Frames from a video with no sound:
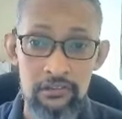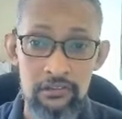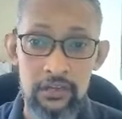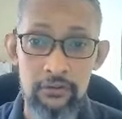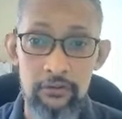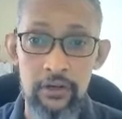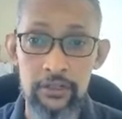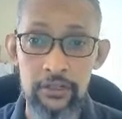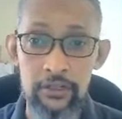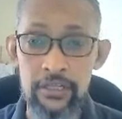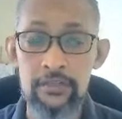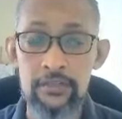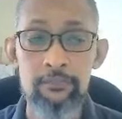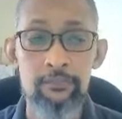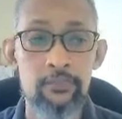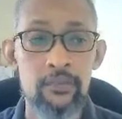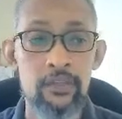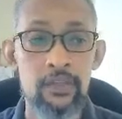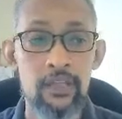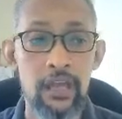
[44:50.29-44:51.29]
there, okay?
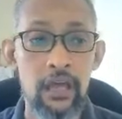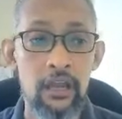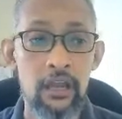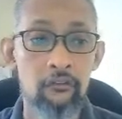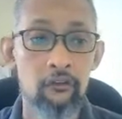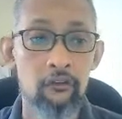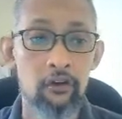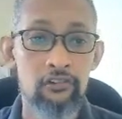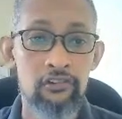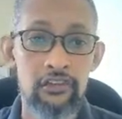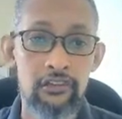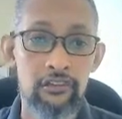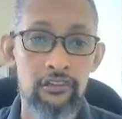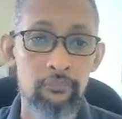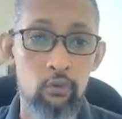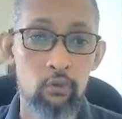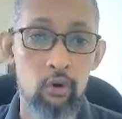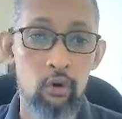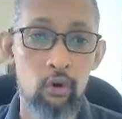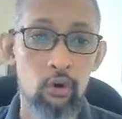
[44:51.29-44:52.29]
And of course, it's
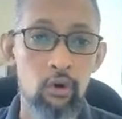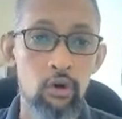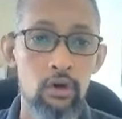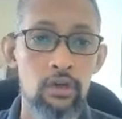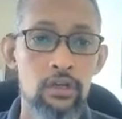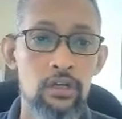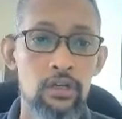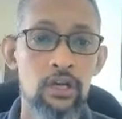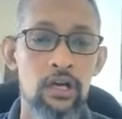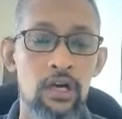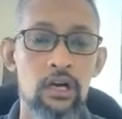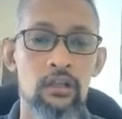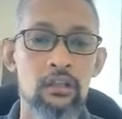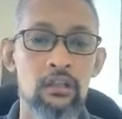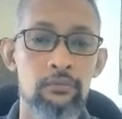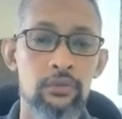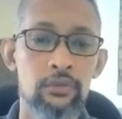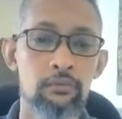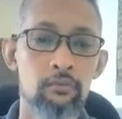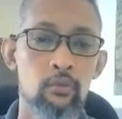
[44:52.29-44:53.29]
more a little
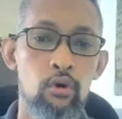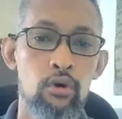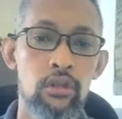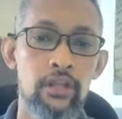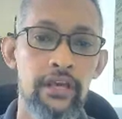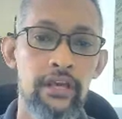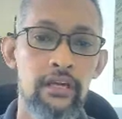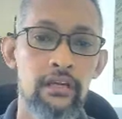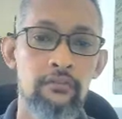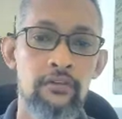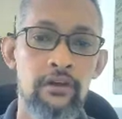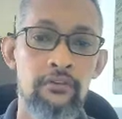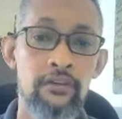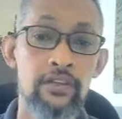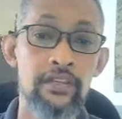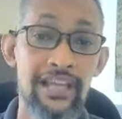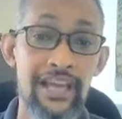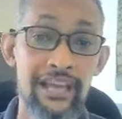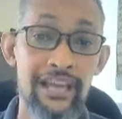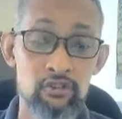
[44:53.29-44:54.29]
bit more like a very
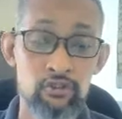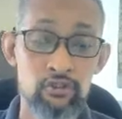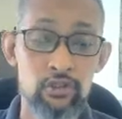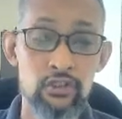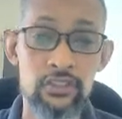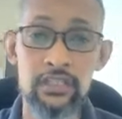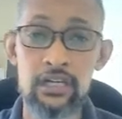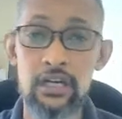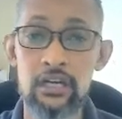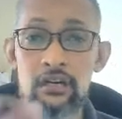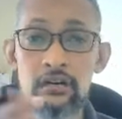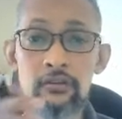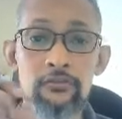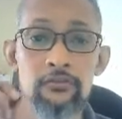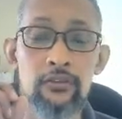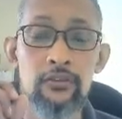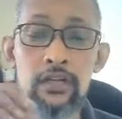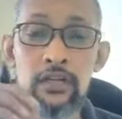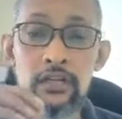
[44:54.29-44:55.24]
natural kind of